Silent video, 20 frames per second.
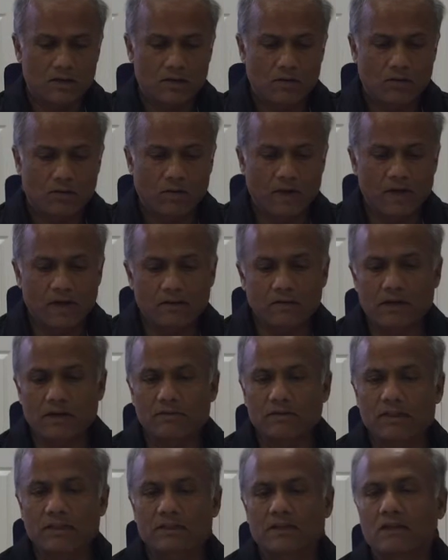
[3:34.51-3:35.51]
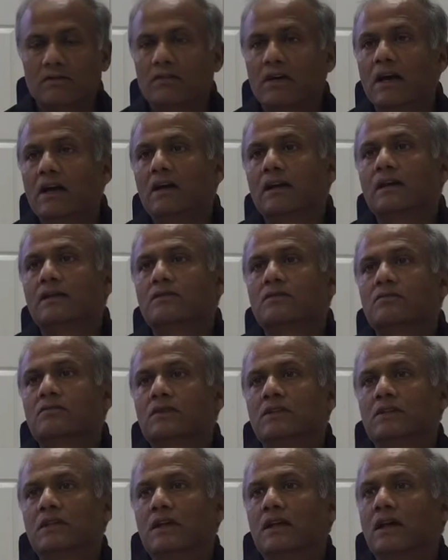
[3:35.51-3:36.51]
Whenever we say violence, we
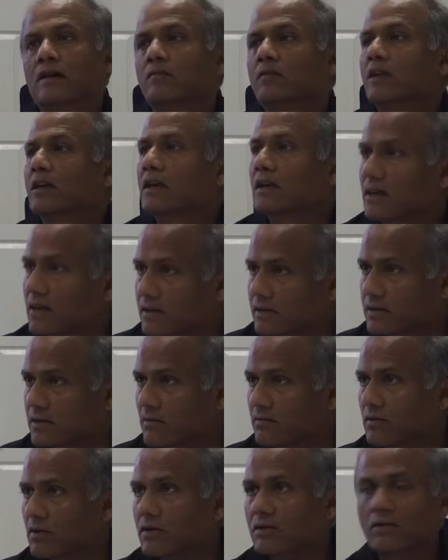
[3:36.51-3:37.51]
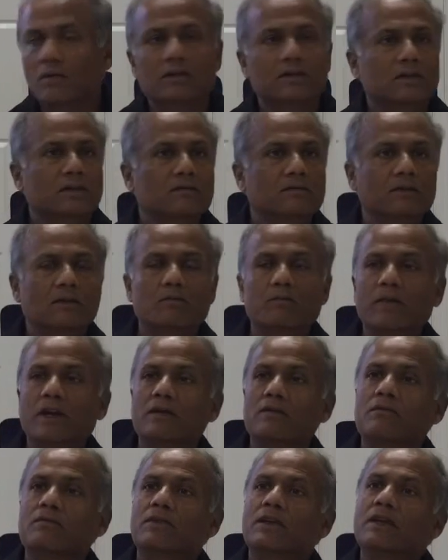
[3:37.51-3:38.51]
say I'm gonna kill someone or something. So,
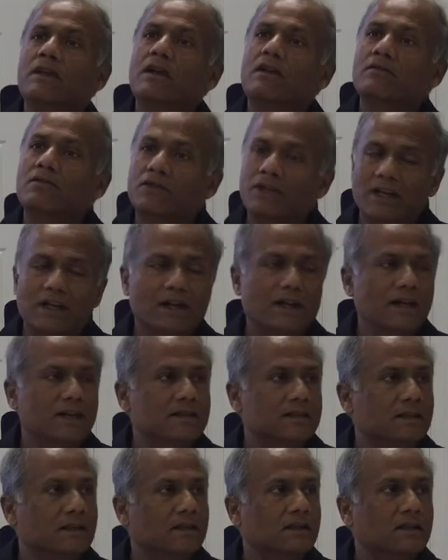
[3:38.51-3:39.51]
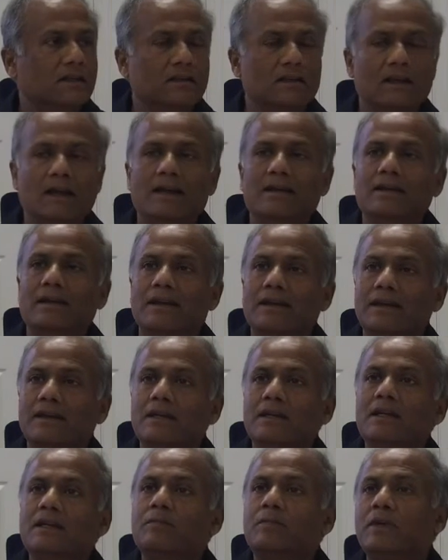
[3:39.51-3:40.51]
but we're not realizing that
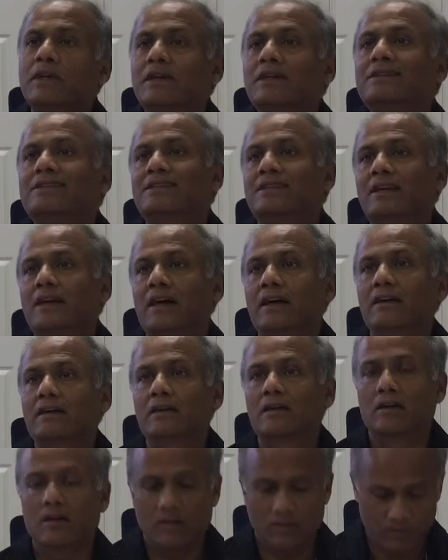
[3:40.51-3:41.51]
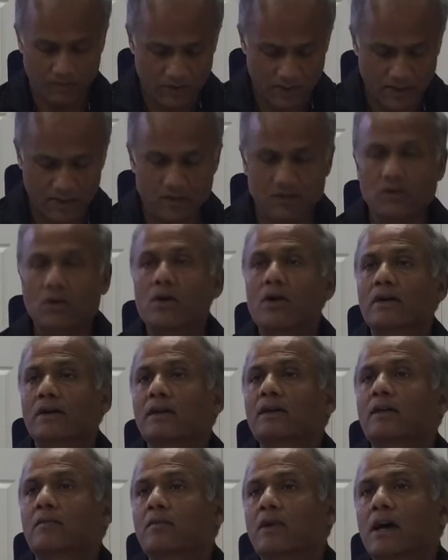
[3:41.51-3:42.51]
deep inside we are
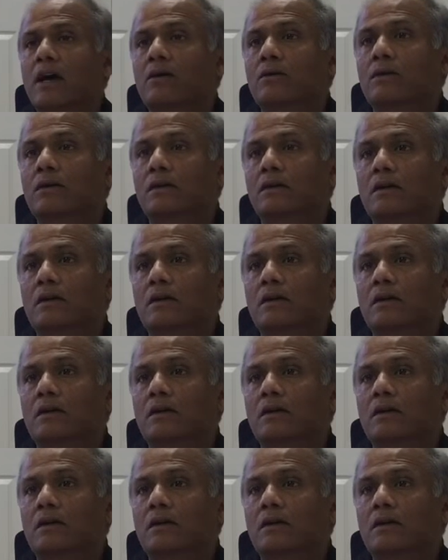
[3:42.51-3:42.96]
talking about